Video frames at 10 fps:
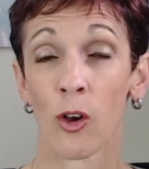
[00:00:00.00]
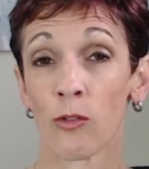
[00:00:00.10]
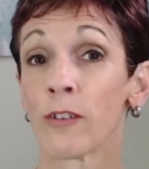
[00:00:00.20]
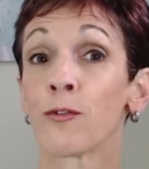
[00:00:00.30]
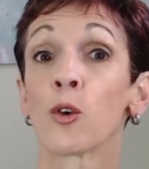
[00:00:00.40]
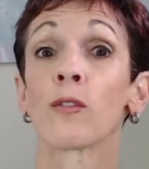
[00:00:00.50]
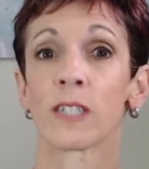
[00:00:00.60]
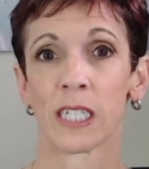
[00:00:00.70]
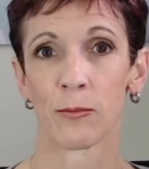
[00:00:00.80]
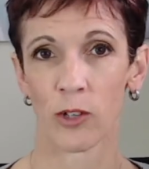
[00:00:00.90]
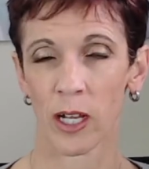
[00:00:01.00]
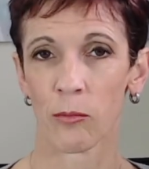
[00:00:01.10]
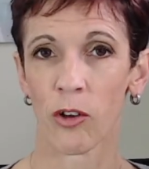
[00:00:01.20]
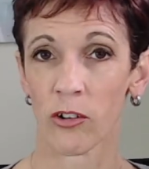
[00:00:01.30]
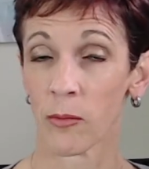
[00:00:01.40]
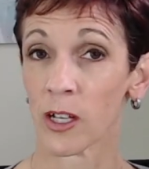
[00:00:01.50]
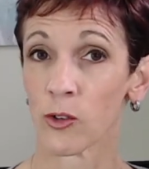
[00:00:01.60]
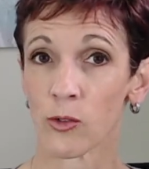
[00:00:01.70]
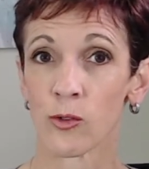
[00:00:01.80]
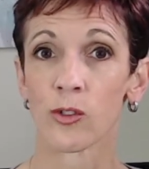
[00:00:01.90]
a review of a sleep training program I
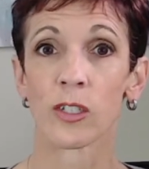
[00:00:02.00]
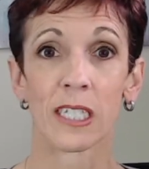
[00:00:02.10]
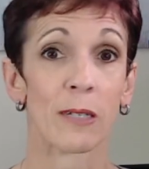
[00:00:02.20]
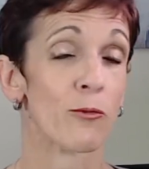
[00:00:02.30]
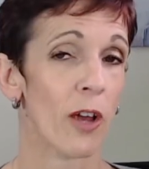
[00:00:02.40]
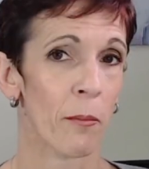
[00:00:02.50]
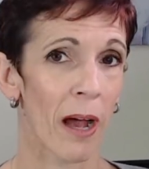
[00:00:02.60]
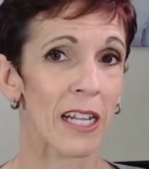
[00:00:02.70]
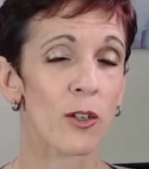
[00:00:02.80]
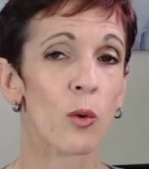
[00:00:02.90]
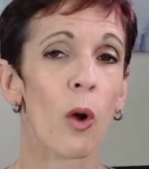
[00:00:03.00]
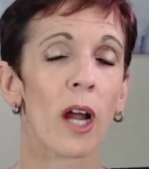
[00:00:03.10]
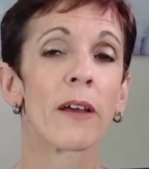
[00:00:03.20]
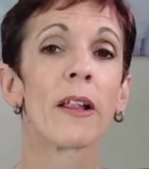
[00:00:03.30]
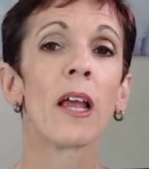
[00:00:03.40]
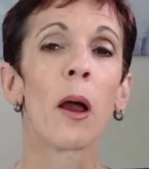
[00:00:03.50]
use to sleep train my little one.